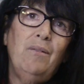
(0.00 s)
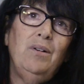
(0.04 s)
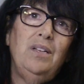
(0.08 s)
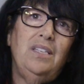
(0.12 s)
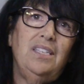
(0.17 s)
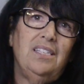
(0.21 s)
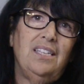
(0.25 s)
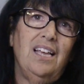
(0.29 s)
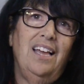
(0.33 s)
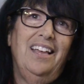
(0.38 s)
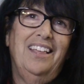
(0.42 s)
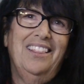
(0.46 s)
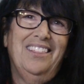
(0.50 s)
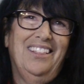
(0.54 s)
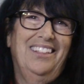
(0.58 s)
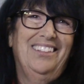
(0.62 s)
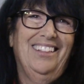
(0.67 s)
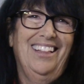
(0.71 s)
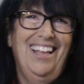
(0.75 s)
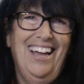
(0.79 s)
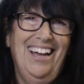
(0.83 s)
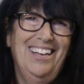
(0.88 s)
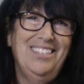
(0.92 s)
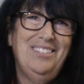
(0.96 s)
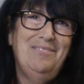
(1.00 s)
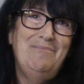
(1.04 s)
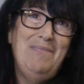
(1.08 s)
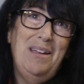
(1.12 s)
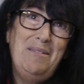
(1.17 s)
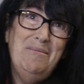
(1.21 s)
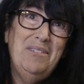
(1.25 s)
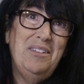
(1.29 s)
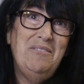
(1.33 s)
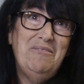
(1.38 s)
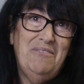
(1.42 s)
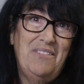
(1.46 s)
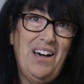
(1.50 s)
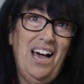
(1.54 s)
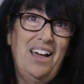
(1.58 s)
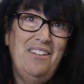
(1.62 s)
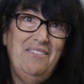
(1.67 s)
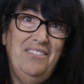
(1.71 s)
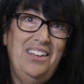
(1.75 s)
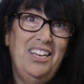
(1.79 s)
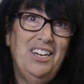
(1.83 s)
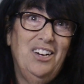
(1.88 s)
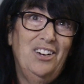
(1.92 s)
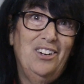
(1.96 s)
say, the last maybe five
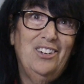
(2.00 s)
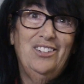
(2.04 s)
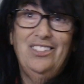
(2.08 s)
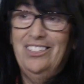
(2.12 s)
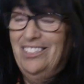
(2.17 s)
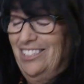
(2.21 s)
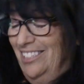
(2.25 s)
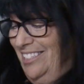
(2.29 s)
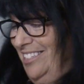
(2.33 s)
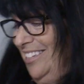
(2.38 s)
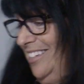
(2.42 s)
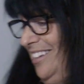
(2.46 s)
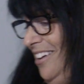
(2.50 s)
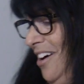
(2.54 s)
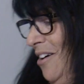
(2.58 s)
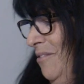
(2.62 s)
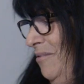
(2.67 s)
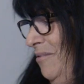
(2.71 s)
years of